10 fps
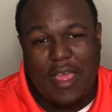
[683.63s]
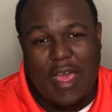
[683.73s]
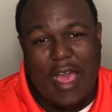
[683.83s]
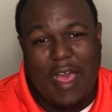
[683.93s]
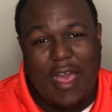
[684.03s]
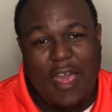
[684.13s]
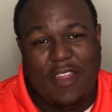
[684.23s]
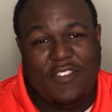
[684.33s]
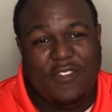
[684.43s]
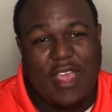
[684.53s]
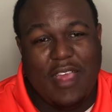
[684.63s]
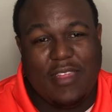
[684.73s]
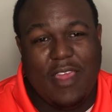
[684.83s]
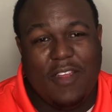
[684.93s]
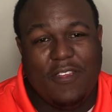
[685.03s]
I'll holler at you
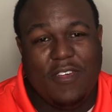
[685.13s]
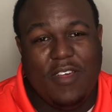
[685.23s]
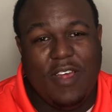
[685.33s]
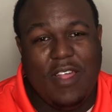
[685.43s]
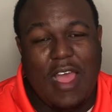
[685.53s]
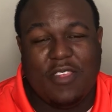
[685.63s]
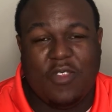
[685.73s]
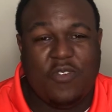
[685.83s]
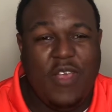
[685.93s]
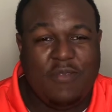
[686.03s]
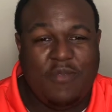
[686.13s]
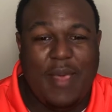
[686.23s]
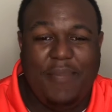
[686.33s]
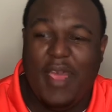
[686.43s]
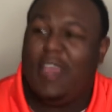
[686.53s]
guys later. Like, subscribe to
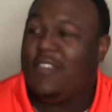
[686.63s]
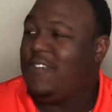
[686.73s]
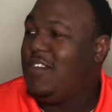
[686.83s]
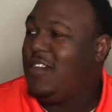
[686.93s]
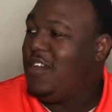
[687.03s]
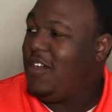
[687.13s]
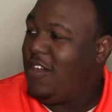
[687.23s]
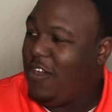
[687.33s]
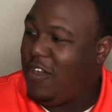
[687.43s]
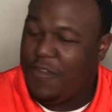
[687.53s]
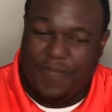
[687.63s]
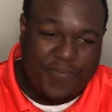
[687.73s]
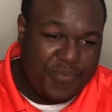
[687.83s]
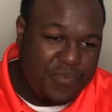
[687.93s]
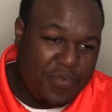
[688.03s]
my page. Um,
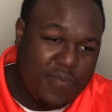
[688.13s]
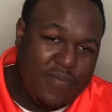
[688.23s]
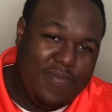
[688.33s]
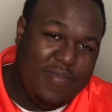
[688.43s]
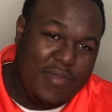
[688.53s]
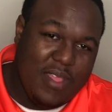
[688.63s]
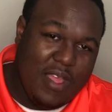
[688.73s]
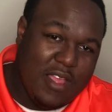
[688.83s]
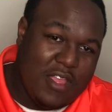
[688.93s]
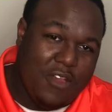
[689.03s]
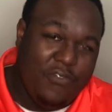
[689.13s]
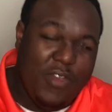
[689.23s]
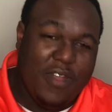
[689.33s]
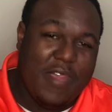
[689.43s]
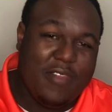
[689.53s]
Go to
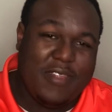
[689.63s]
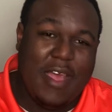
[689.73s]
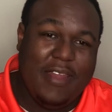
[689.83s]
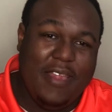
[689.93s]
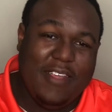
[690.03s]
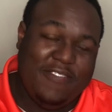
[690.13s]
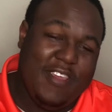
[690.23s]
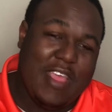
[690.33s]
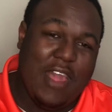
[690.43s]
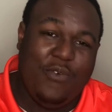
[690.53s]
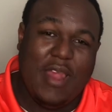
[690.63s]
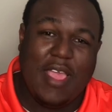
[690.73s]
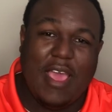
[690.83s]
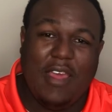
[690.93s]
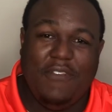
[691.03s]
ReelThoughts.net. Check out what I
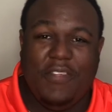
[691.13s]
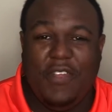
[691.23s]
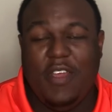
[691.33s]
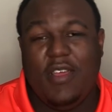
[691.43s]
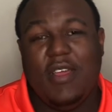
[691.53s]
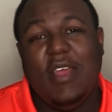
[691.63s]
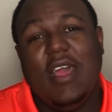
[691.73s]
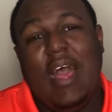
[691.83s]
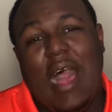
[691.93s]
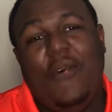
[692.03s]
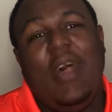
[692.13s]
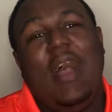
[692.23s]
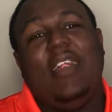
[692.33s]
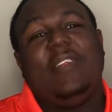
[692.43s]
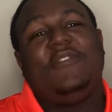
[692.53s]
got over there. I will
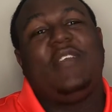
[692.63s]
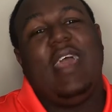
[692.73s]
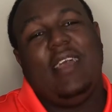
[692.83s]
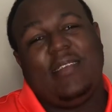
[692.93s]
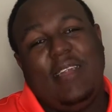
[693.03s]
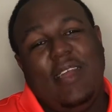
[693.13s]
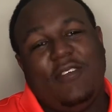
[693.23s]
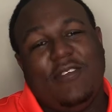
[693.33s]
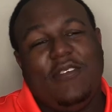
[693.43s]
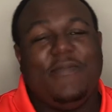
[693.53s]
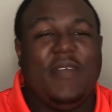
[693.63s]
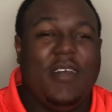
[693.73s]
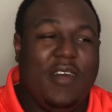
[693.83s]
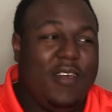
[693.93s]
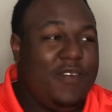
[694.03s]
holler at you guys later.
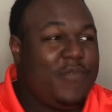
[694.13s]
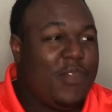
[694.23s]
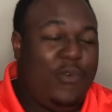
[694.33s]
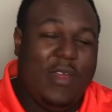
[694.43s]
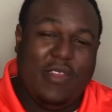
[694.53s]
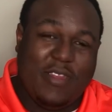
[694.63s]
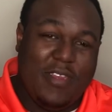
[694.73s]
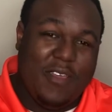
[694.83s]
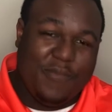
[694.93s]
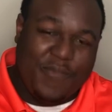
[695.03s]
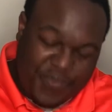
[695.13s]
Quinn and Slim.